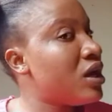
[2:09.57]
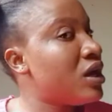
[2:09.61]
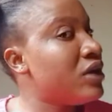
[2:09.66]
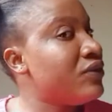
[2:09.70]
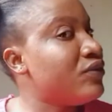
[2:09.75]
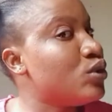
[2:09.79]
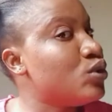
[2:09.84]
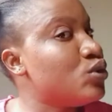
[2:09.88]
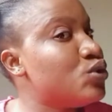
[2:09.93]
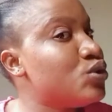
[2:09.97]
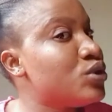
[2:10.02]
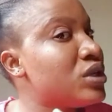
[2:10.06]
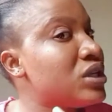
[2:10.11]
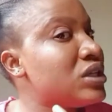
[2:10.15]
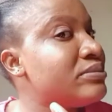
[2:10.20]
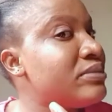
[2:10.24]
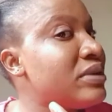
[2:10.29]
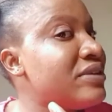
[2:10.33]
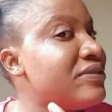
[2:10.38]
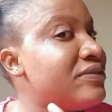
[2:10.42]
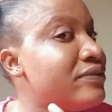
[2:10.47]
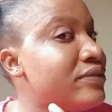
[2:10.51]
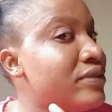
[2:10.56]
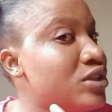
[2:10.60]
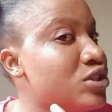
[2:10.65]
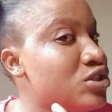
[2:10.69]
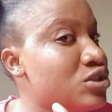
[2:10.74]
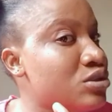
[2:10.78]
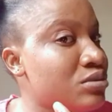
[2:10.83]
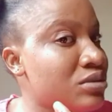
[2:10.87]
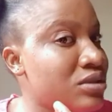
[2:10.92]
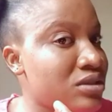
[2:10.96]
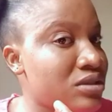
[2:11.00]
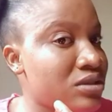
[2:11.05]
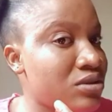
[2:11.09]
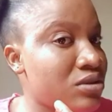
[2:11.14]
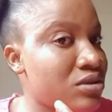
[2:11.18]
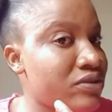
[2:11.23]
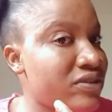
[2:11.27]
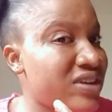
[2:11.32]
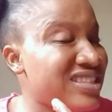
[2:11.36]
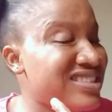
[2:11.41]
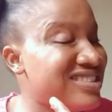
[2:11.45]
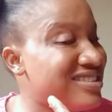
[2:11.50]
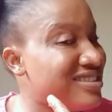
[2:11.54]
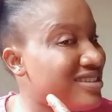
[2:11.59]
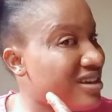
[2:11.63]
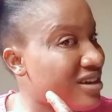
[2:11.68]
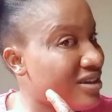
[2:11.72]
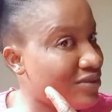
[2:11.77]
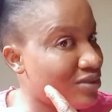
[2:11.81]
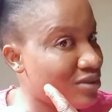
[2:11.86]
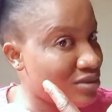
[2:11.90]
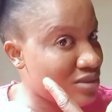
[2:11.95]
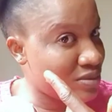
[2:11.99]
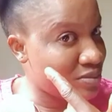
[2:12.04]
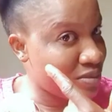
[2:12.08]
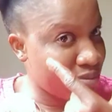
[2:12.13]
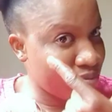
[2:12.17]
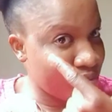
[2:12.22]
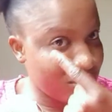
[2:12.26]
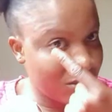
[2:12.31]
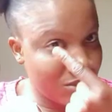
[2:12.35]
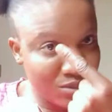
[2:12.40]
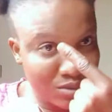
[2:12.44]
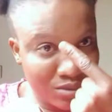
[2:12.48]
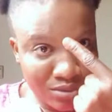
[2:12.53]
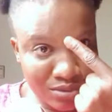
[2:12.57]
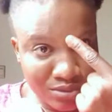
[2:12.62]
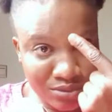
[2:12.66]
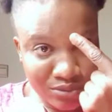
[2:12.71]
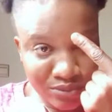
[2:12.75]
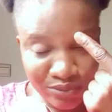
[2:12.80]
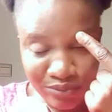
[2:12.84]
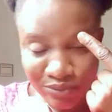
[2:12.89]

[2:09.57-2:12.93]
if you look at my face you discover i still have those pimples